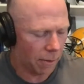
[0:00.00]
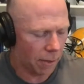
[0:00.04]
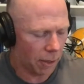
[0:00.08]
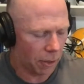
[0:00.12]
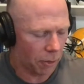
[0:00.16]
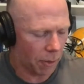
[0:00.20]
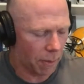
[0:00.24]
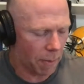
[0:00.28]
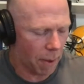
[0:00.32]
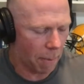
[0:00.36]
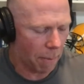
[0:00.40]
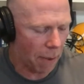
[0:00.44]

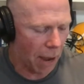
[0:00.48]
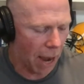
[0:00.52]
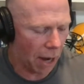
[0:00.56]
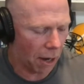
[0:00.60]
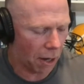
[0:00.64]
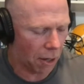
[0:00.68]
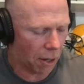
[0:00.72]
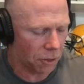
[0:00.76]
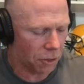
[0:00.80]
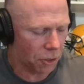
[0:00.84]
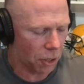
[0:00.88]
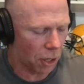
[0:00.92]
Green Bay
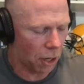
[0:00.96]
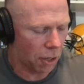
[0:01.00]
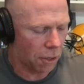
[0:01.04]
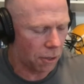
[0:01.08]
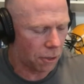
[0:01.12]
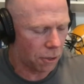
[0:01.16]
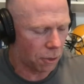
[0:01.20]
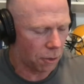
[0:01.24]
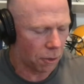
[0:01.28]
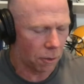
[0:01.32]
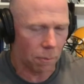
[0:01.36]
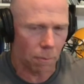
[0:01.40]
Packers
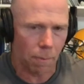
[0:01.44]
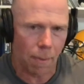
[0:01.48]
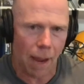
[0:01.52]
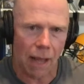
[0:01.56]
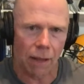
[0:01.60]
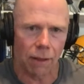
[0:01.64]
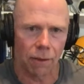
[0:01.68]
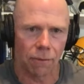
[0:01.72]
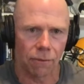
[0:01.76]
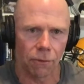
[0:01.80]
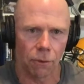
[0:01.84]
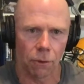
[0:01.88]
under Matt
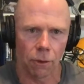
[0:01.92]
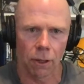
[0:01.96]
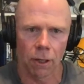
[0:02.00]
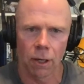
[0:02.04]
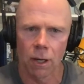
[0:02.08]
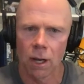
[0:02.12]
LaFleur.